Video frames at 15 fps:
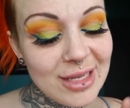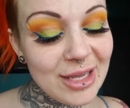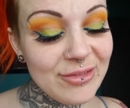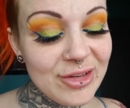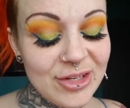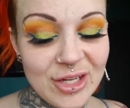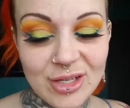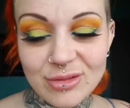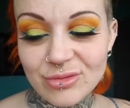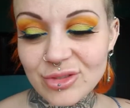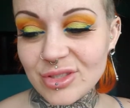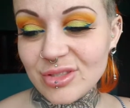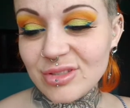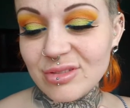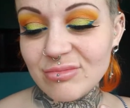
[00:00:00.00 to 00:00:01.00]
If you don't,
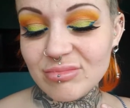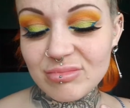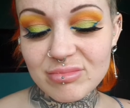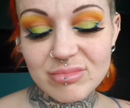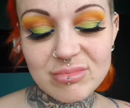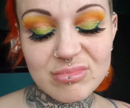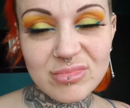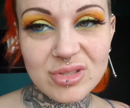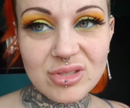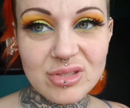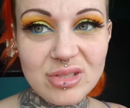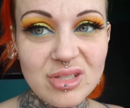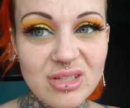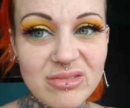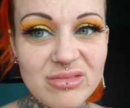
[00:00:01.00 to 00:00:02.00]
just, it's
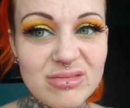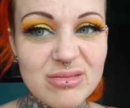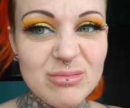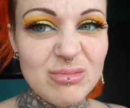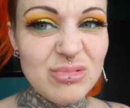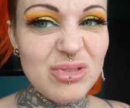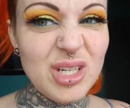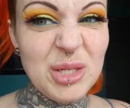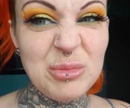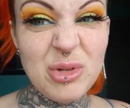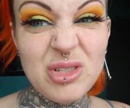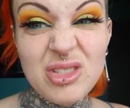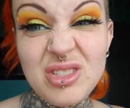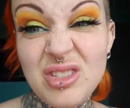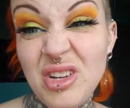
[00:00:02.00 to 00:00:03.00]
tough. Pretty
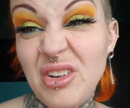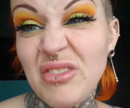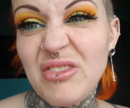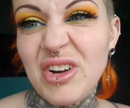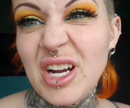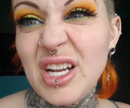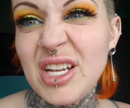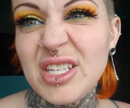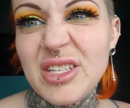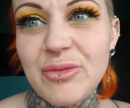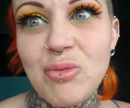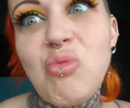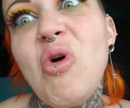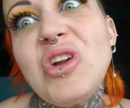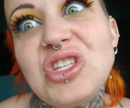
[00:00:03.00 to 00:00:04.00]
much tough really, because
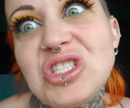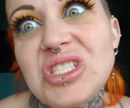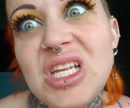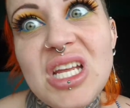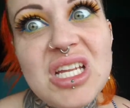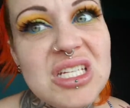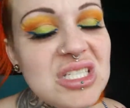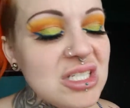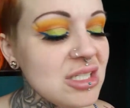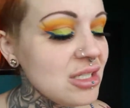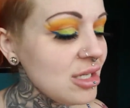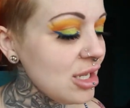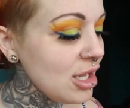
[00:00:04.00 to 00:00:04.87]
you've watched it.